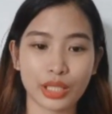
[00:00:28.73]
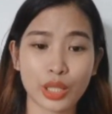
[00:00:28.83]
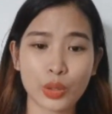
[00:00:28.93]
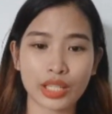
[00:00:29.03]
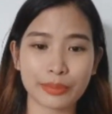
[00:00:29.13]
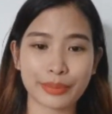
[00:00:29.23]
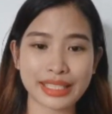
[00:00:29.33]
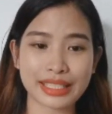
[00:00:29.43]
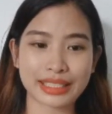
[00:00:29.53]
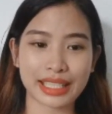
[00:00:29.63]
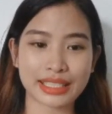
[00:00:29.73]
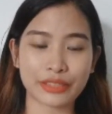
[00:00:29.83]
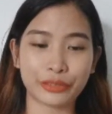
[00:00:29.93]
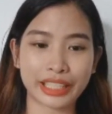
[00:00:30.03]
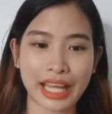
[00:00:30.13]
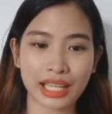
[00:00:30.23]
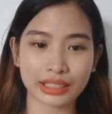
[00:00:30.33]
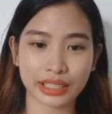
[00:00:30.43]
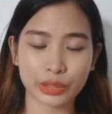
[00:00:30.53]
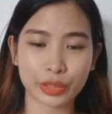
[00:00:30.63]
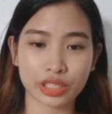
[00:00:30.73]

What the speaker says: Local businesses have reacted with